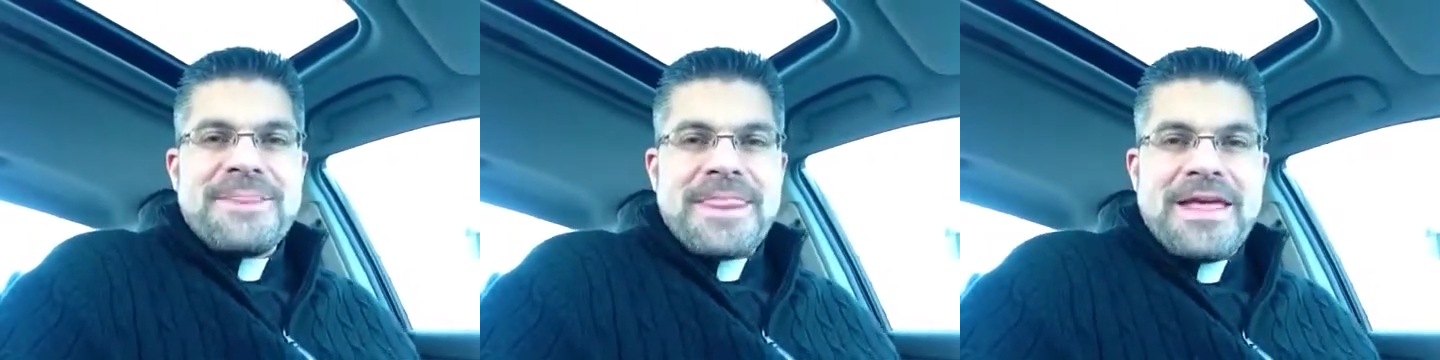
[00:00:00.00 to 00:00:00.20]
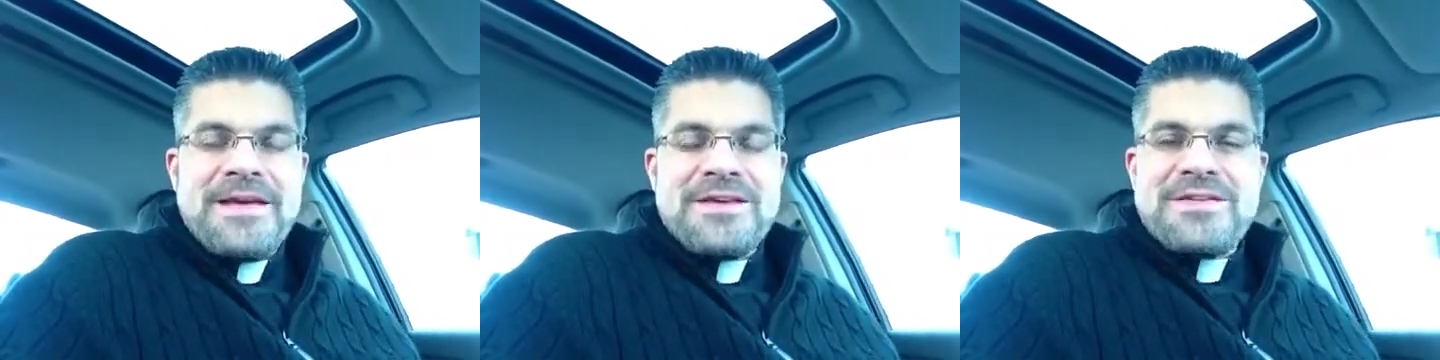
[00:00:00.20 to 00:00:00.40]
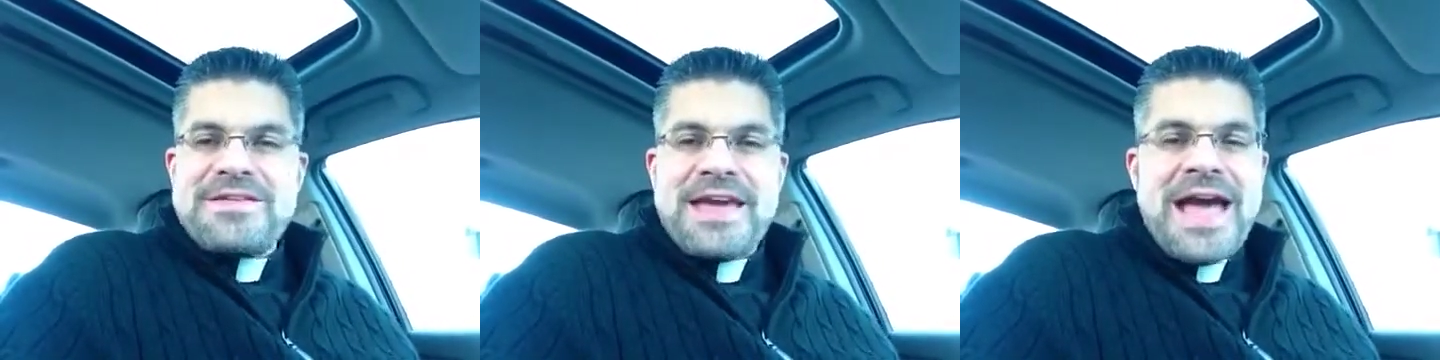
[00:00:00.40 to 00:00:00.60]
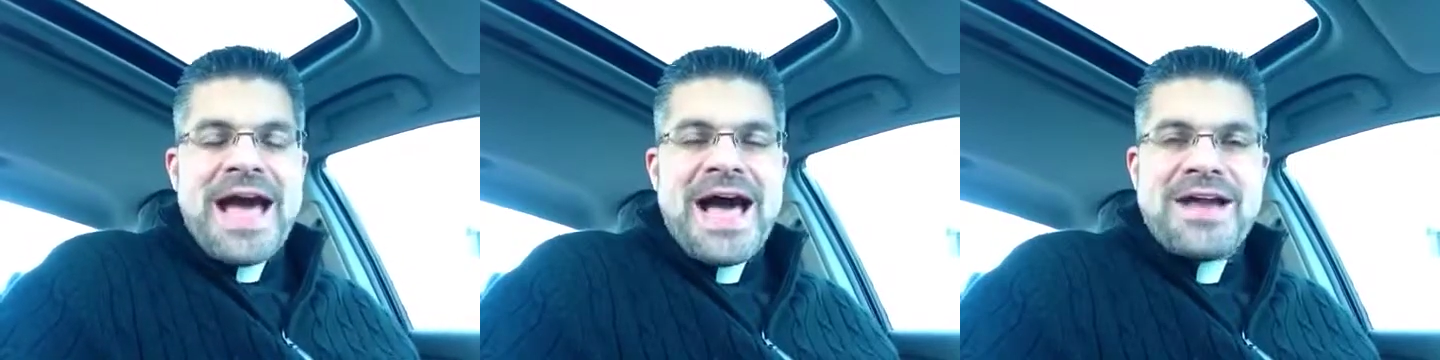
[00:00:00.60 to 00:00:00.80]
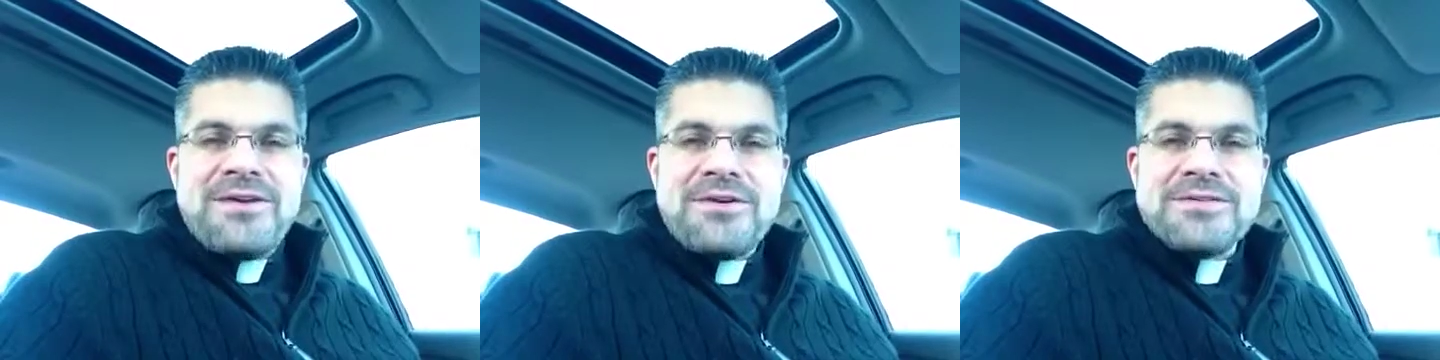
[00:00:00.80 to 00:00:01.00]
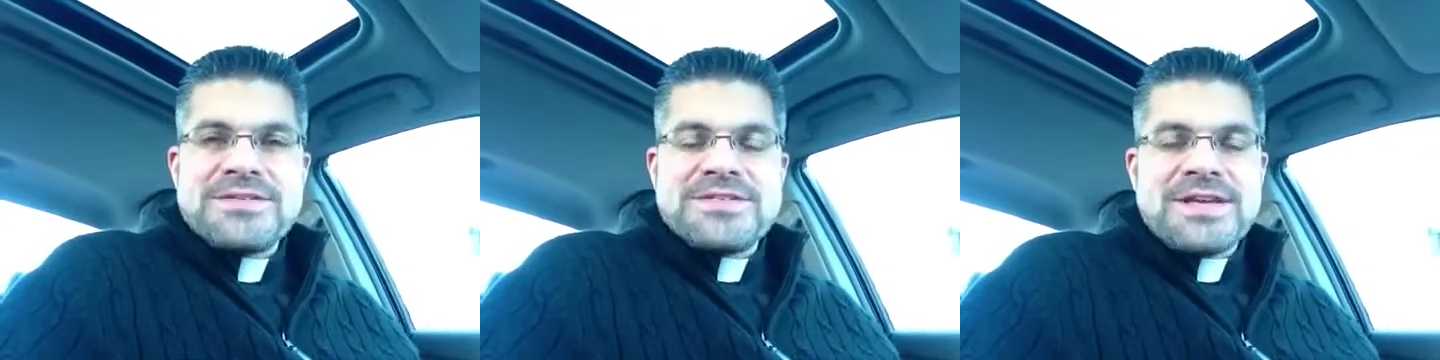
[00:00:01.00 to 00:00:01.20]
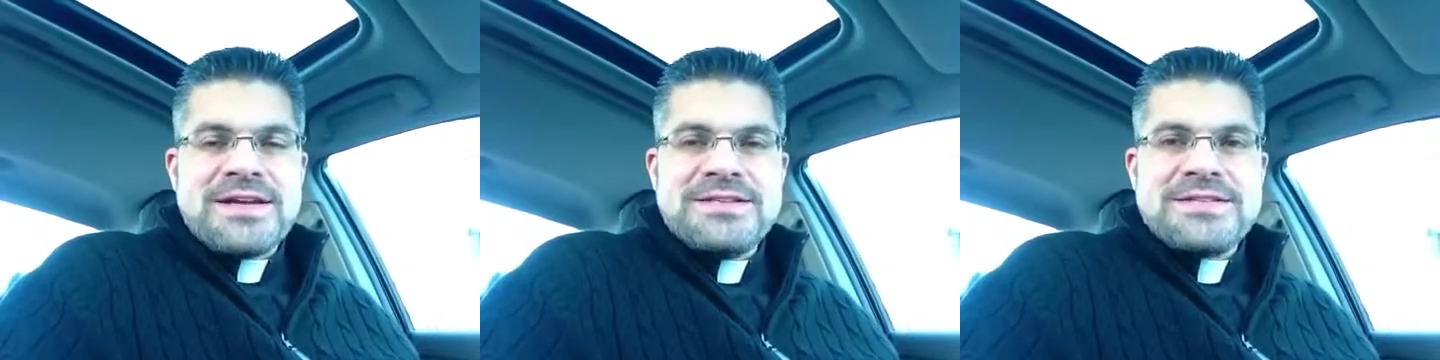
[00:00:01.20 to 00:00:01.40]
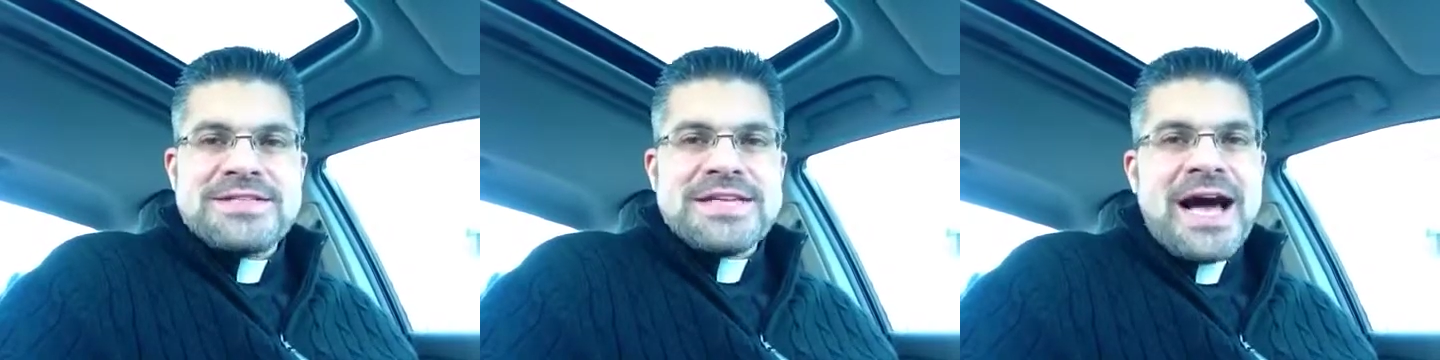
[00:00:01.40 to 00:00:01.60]
is at her
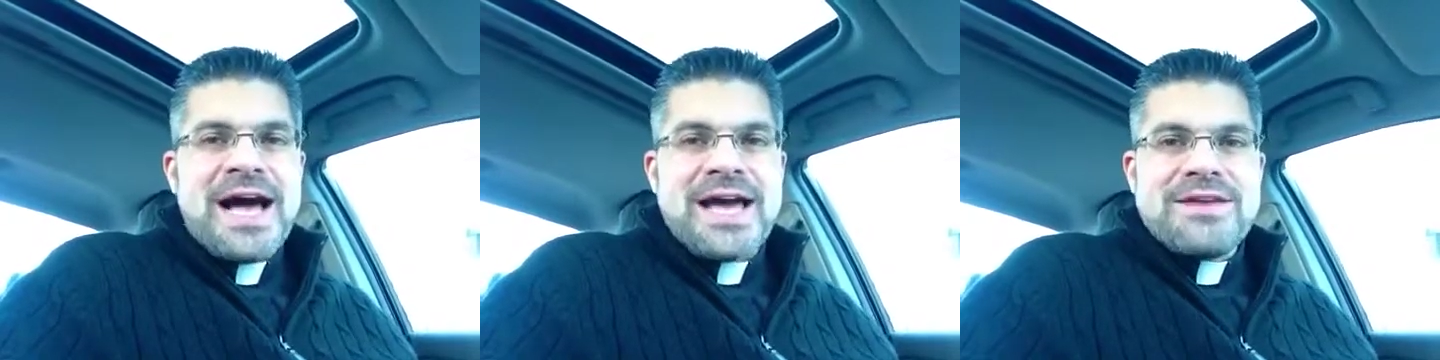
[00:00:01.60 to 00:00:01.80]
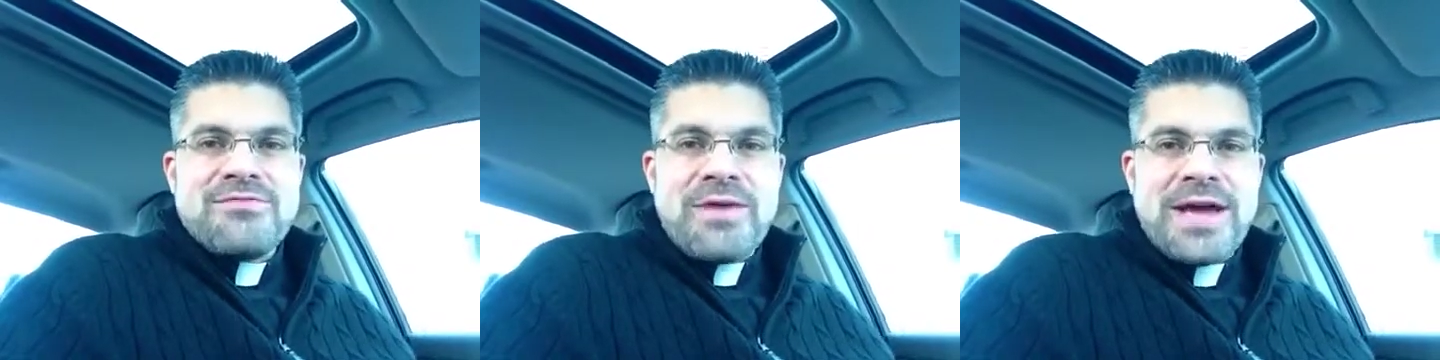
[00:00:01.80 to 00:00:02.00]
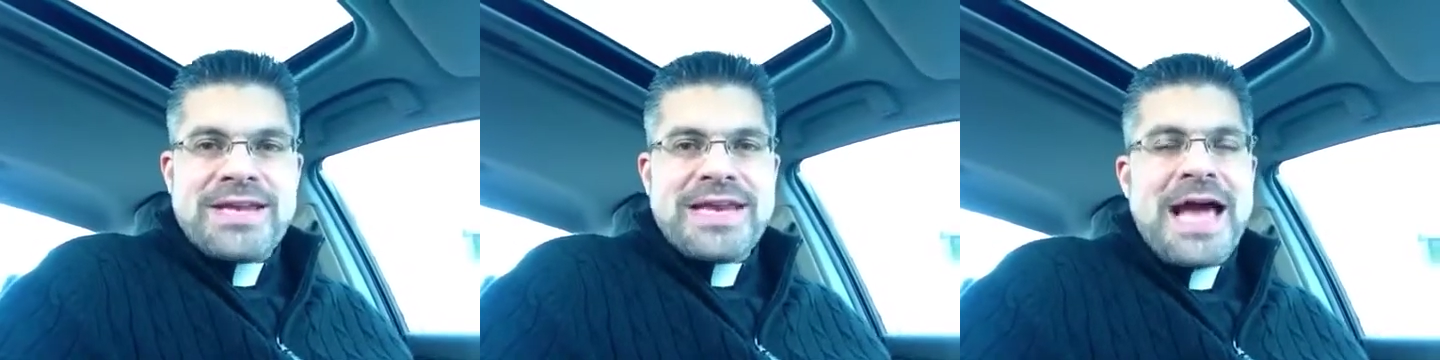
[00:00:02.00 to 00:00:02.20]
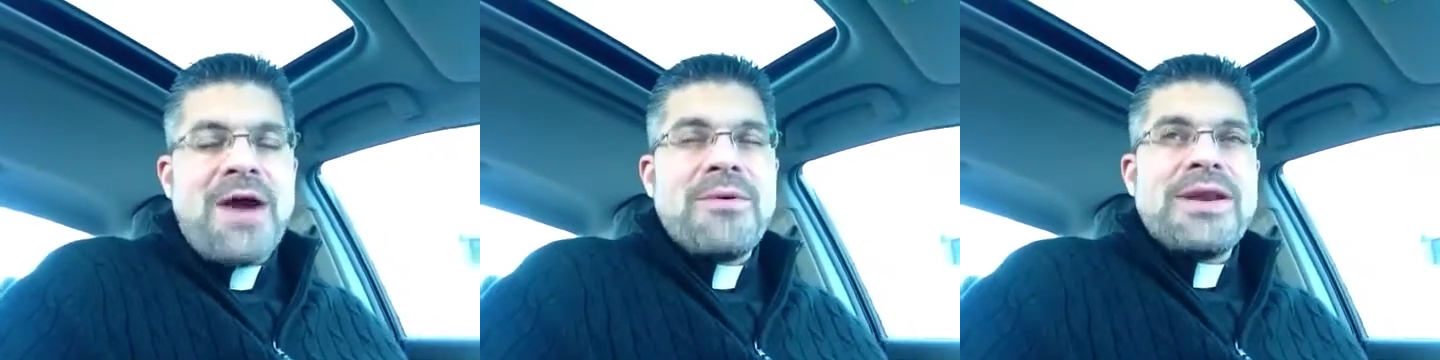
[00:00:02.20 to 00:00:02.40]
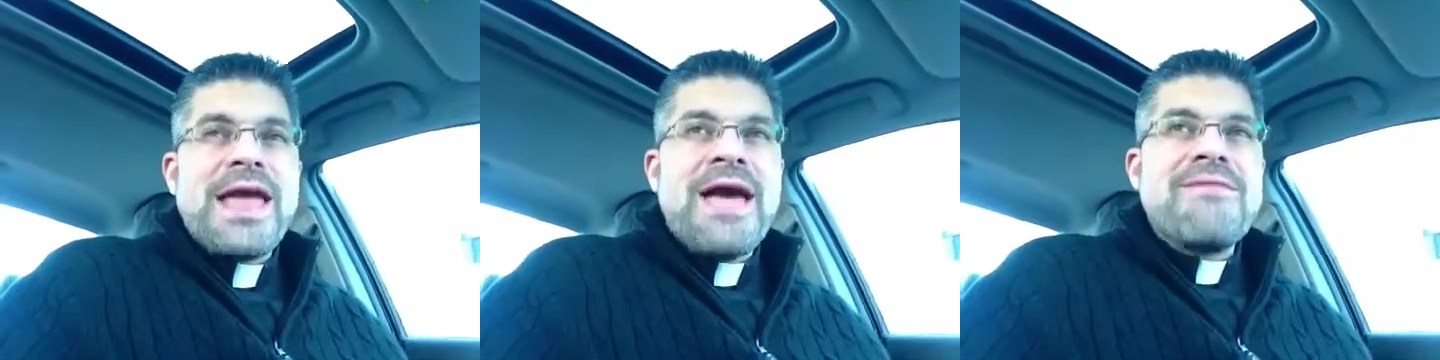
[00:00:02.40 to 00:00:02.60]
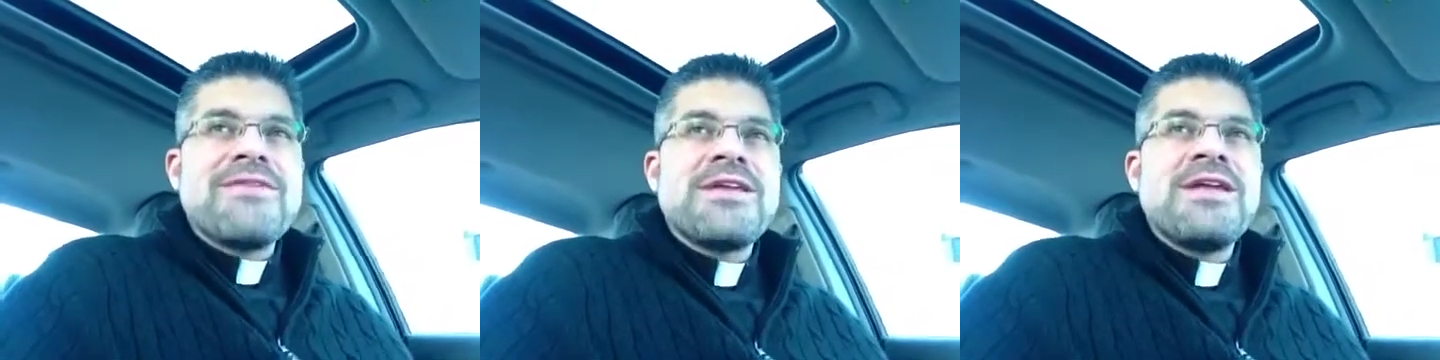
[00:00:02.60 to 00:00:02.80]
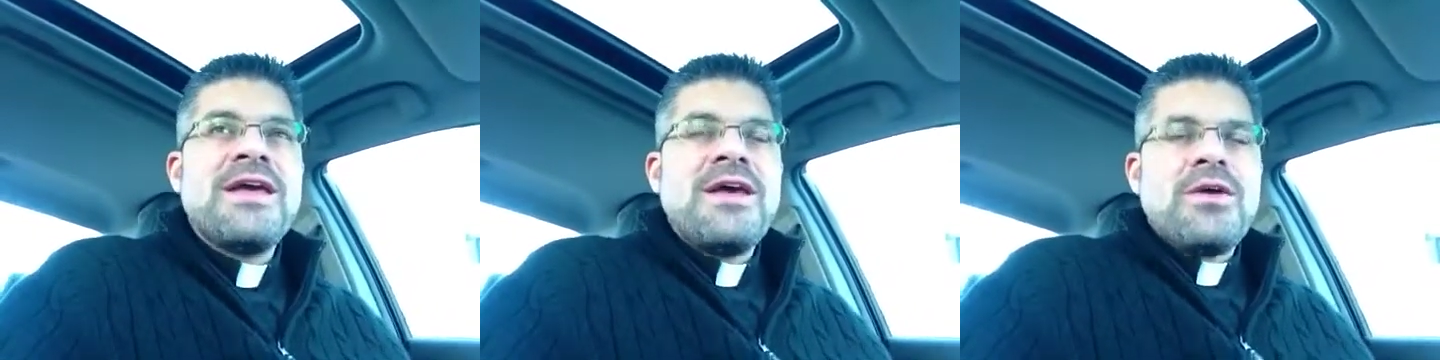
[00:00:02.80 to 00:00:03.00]
son's side right now in heaven